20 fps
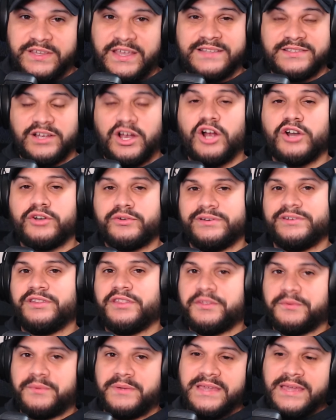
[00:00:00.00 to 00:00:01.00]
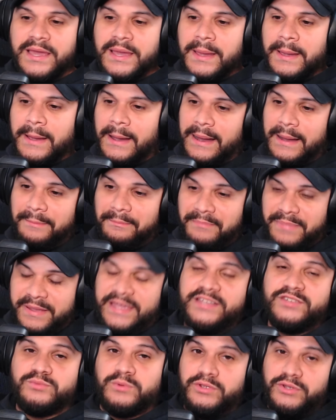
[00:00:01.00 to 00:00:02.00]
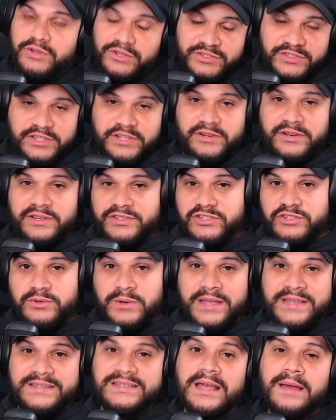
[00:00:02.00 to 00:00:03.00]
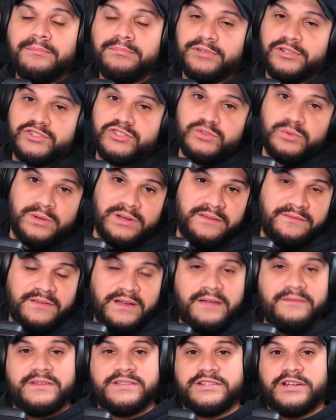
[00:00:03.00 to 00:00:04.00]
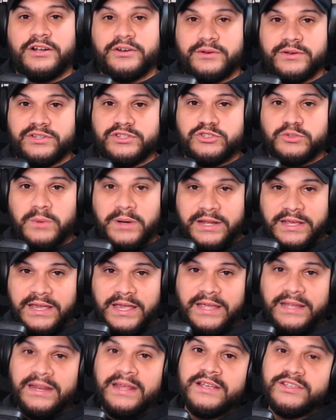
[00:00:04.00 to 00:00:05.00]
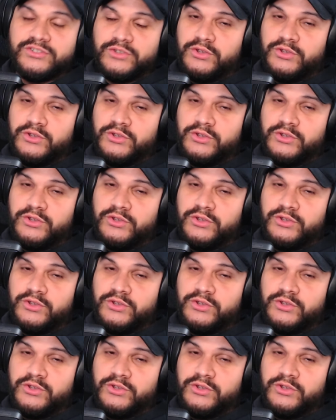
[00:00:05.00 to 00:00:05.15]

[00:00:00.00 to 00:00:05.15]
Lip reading: He has 103 base when you consider his trace, plus 25, that's 128.